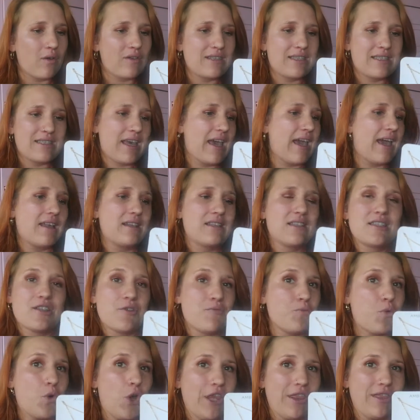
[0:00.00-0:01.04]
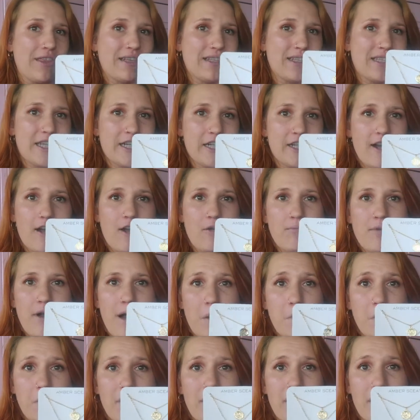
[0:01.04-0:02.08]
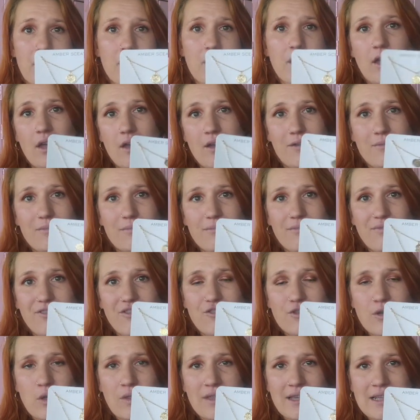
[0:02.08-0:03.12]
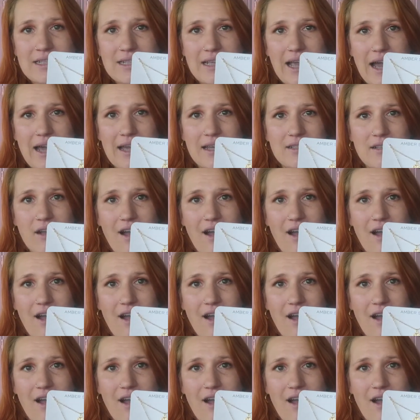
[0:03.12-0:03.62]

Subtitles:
would say at some point this year I'll probably throw these guys